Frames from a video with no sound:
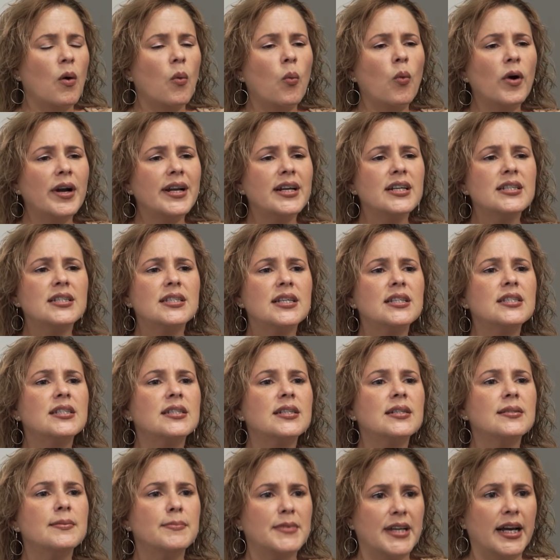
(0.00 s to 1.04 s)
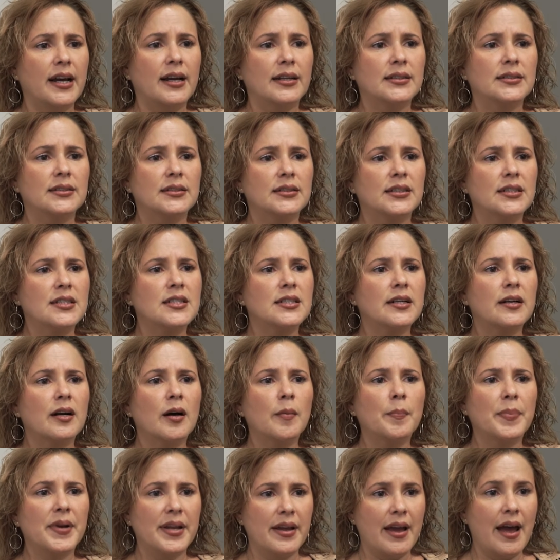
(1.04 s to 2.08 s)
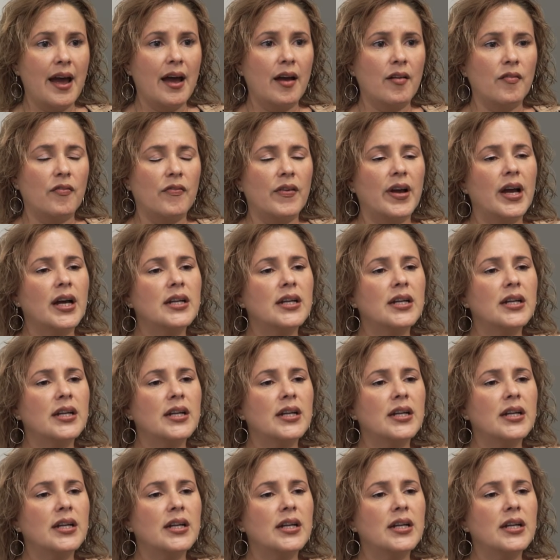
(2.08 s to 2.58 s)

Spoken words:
what existing debt does the company have,